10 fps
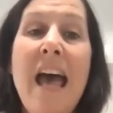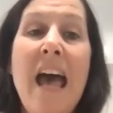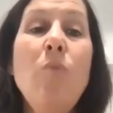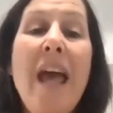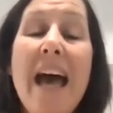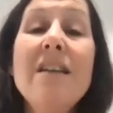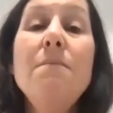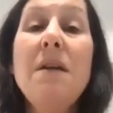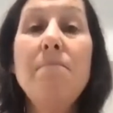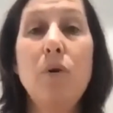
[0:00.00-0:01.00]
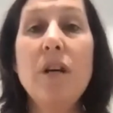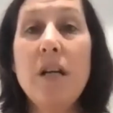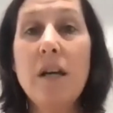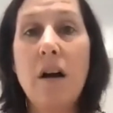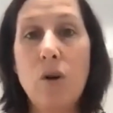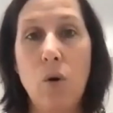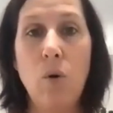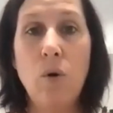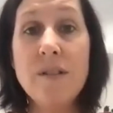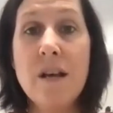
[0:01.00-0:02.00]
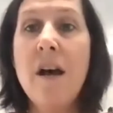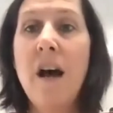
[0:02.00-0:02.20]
and we hadn't been booking in our calls.